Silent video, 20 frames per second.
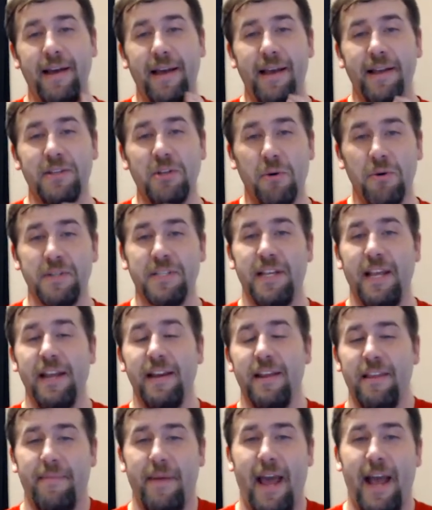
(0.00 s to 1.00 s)
towards the
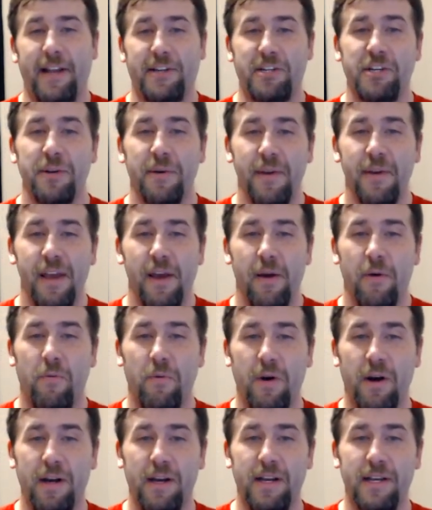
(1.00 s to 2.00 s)
end of the match
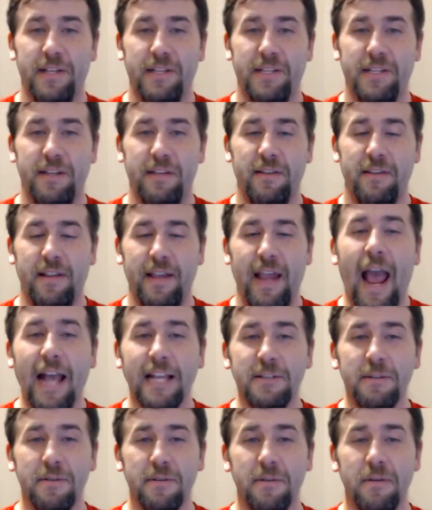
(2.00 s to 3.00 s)
was
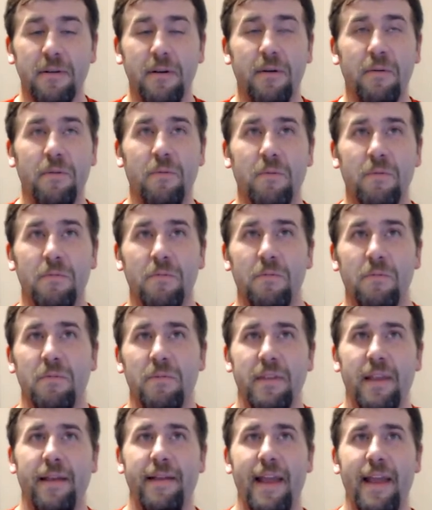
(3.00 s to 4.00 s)
the
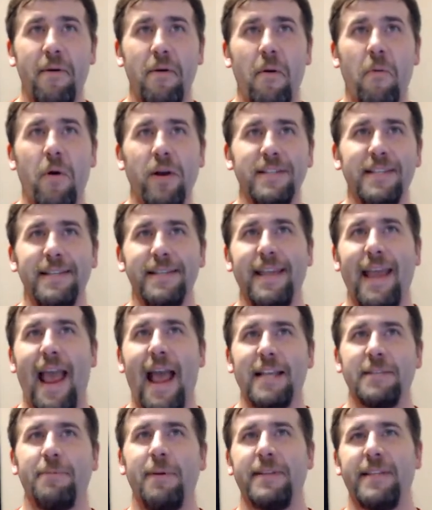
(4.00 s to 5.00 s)
it wasn't the
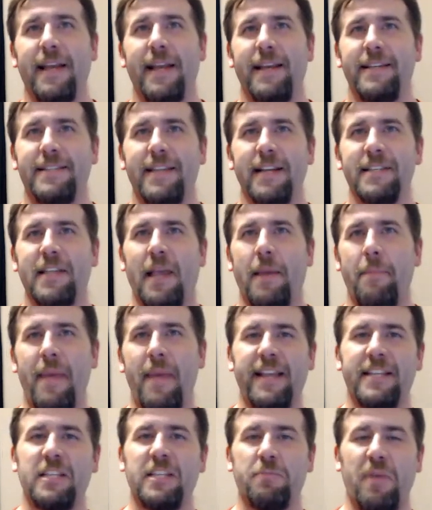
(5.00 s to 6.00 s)
aspect that he does a
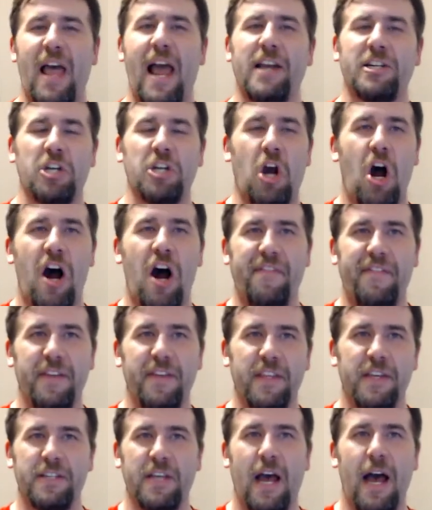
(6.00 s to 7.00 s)
big splash off
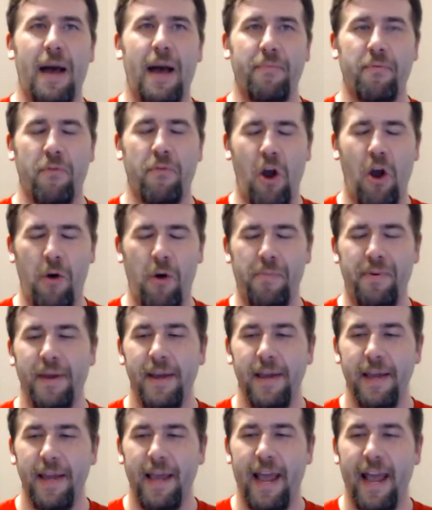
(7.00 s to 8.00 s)
of the top rope.
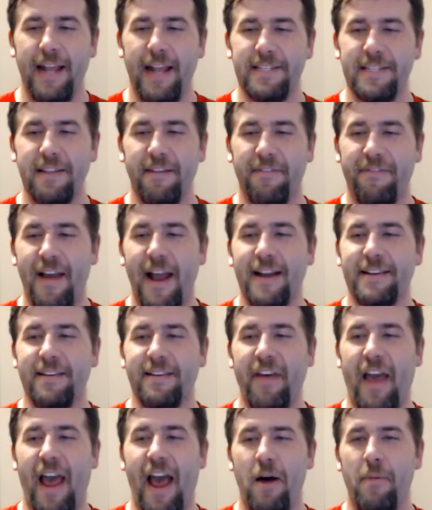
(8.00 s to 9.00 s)
It's the fact
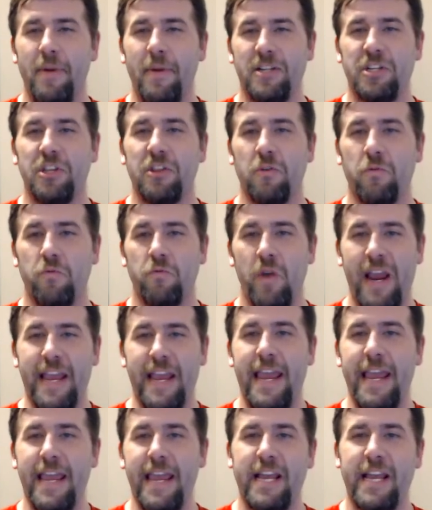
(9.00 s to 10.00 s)
of how much of the
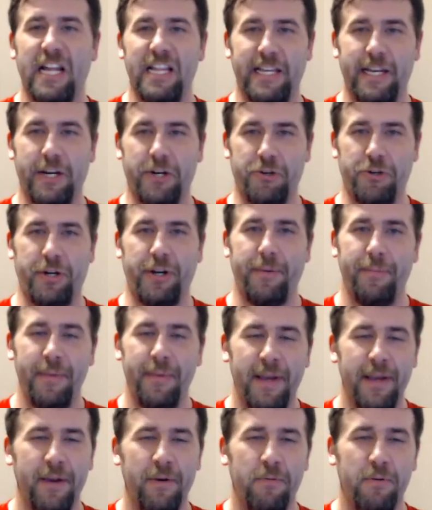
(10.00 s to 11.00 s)
ring he cleared,
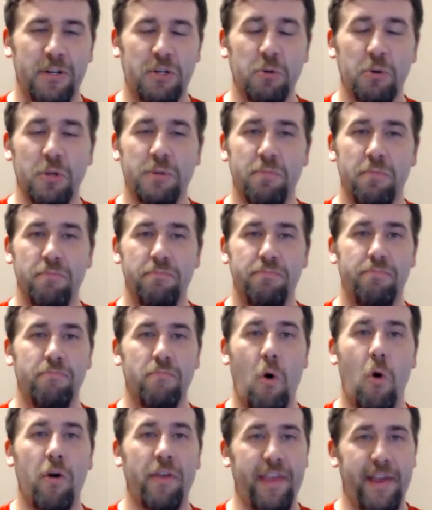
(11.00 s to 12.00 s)
which was
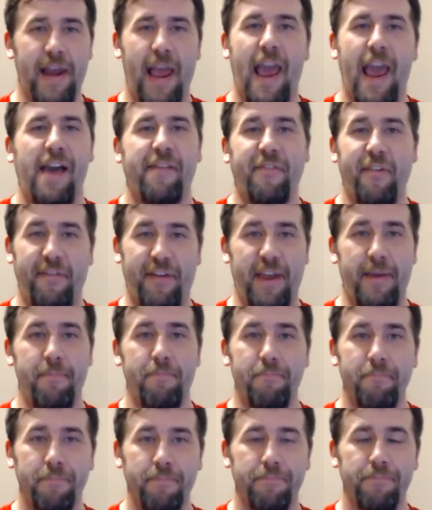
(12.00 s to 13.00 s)
more than half of
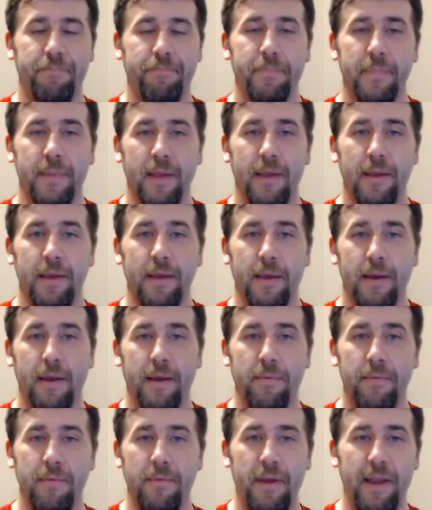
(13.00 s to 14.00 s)

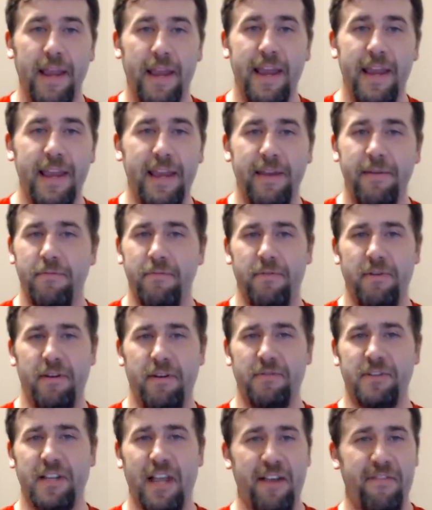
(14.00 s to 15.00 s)
it. It
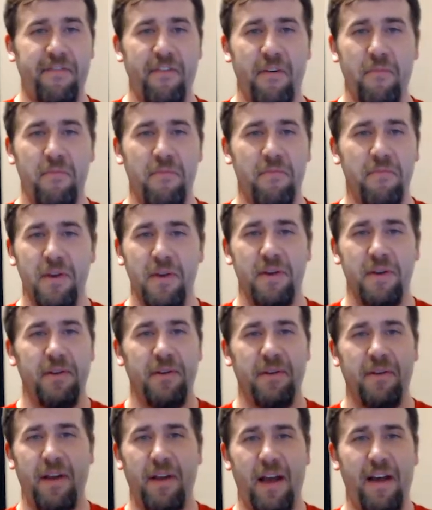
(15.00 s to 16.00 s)
was like from
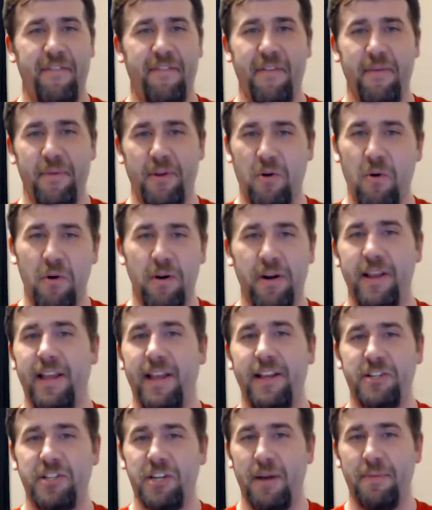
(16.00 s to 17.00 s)
the corner
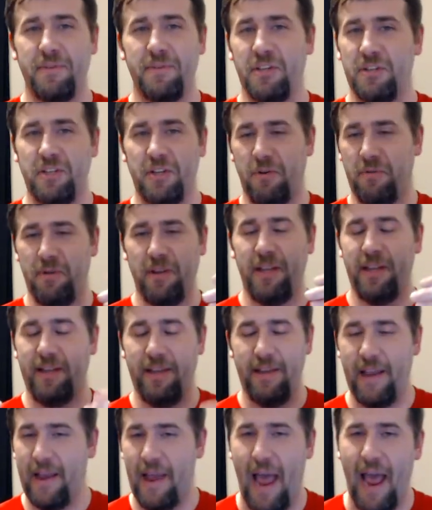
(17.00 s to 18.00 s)
he jumped to
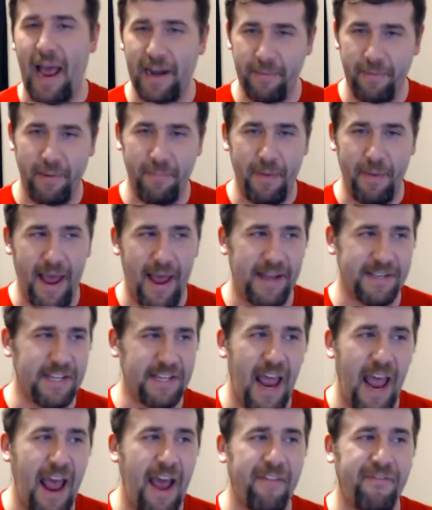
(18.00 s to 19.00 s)
it had to be
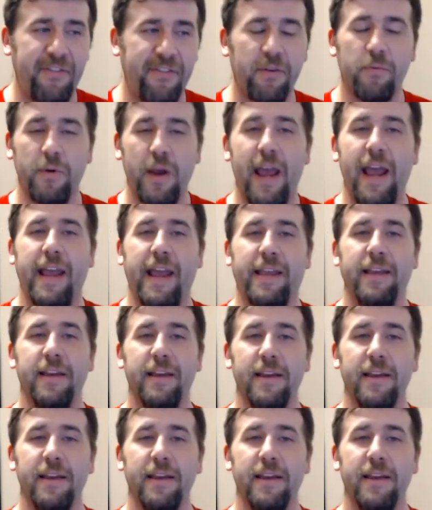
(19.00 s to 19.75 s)
past half the ring